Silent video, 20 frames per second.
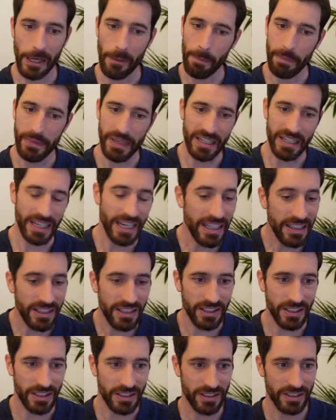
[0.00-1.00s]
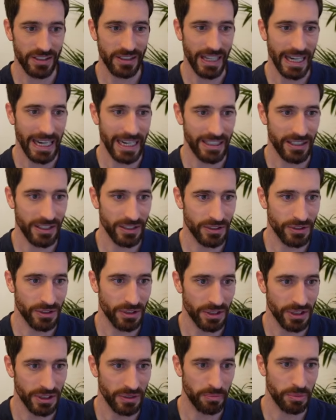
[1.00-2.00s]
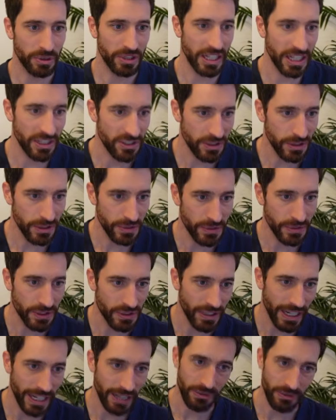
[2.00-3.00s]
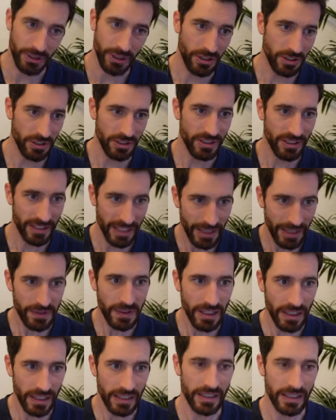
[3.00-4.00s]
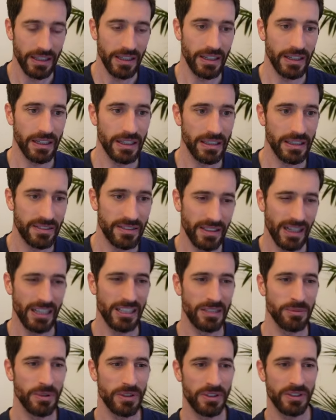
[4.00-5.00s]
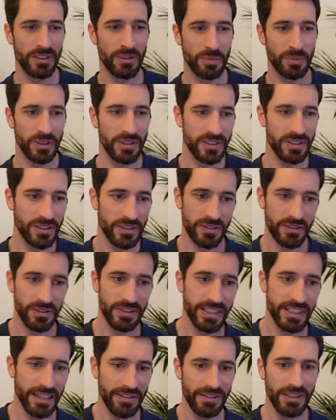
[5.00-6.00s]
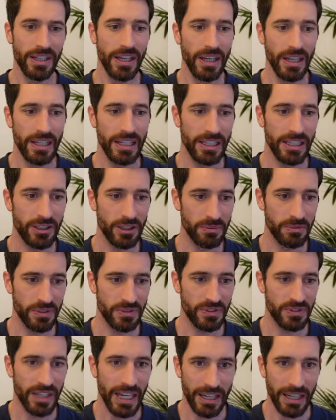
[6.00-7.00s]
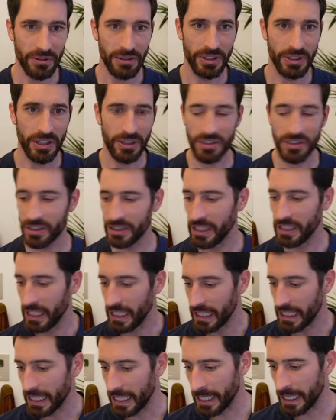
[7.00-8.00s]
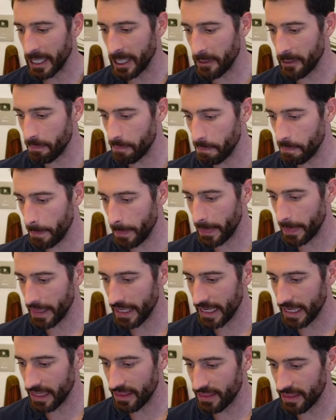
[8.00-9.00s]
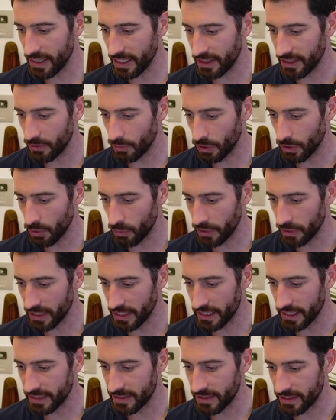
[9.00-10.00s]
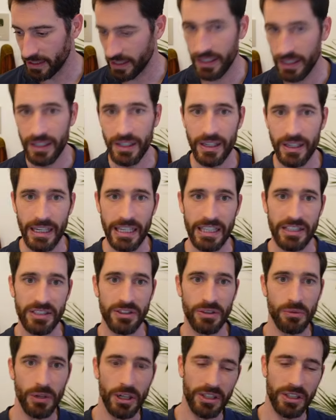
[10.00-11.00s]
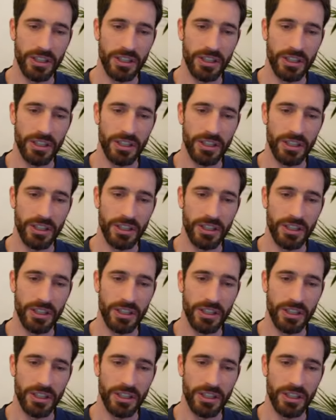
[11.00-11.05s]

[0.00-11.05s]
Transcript: It hinted us at a certain potential for drag reduction, definitely sizable, 0.007 in terms of drag reduction. And then what we did is to run an